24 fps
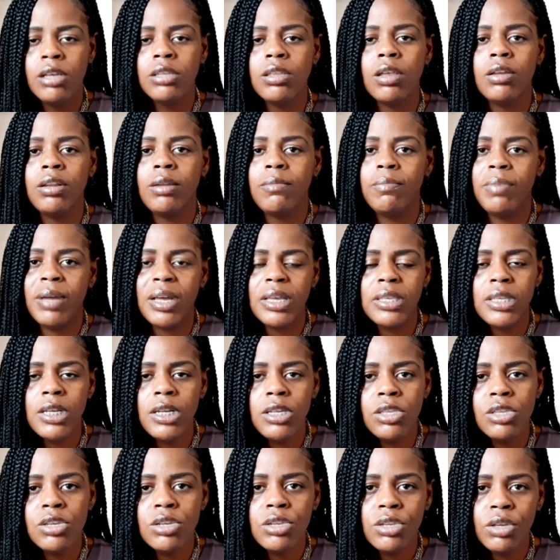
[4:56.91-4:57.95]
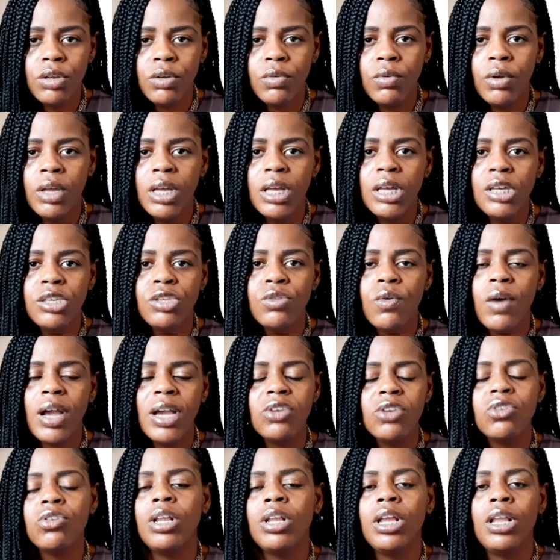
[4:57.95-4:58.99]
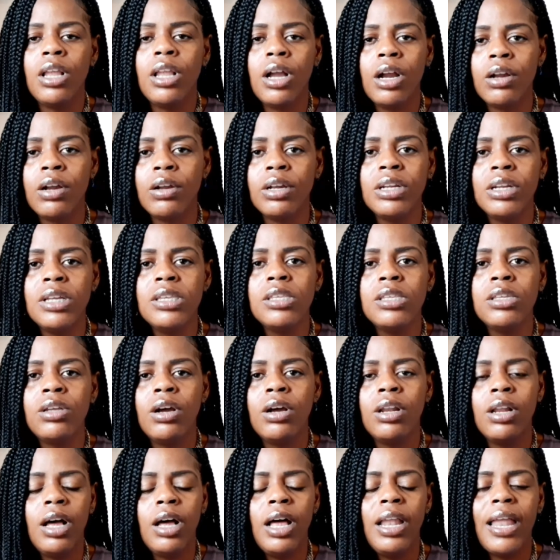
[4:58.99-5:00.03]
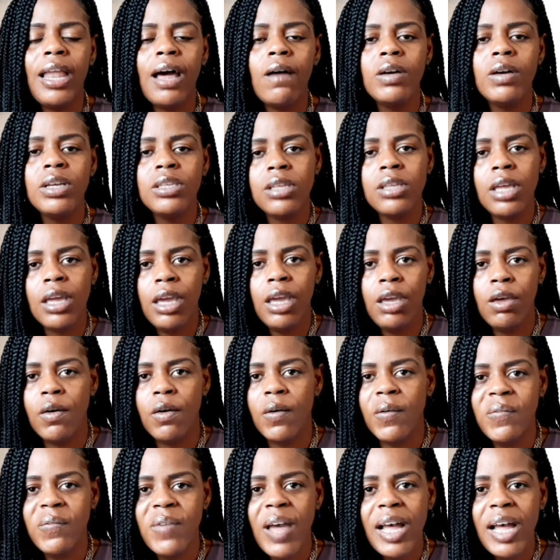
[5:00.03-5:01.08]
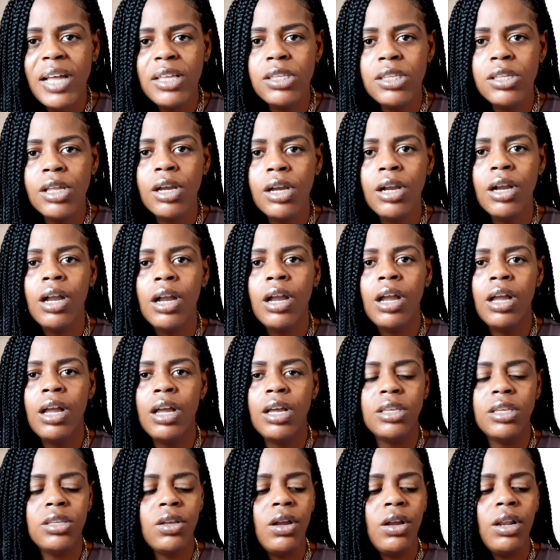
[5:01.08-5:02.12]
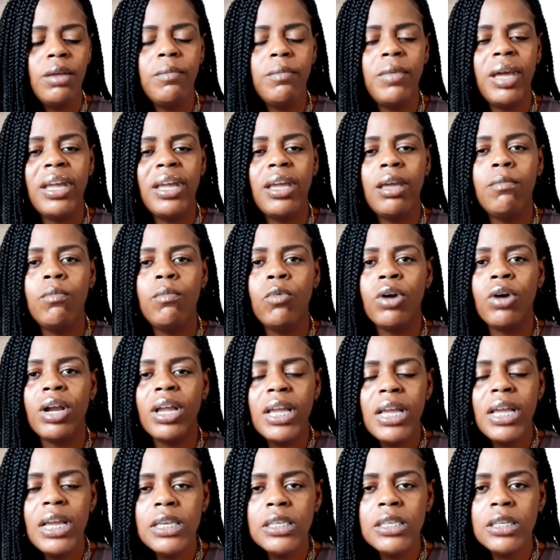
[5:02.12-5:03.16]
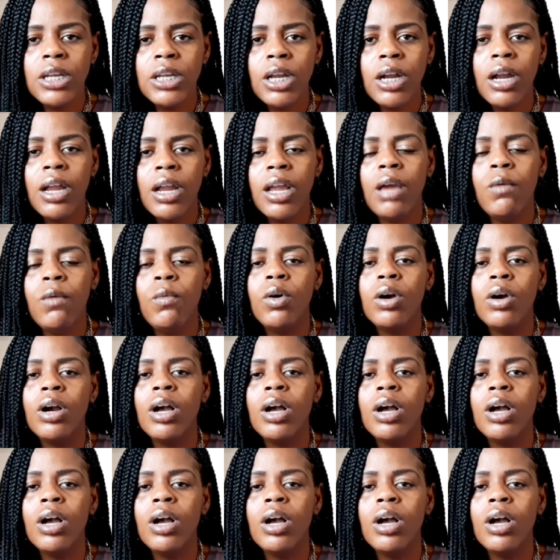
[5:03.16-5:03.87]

So the best thing to do is to actually learn. It's going to allow us to heal faster. It's going to make it more easier, and we'll